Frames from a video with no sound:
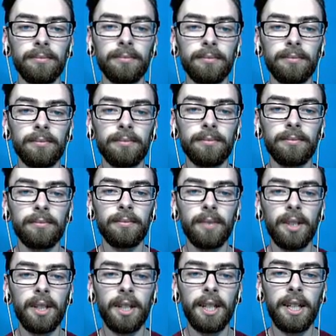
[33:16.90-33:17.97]

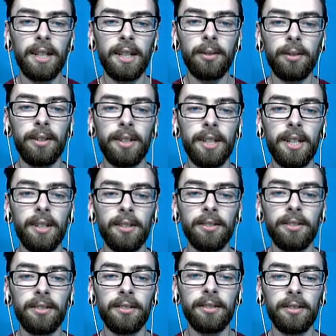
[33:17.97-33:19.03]
I can't do anything
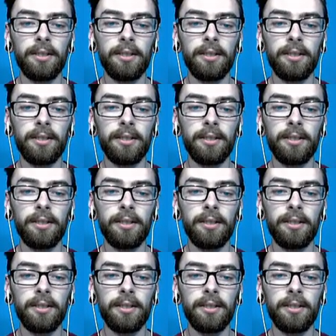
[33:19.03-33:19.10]
else.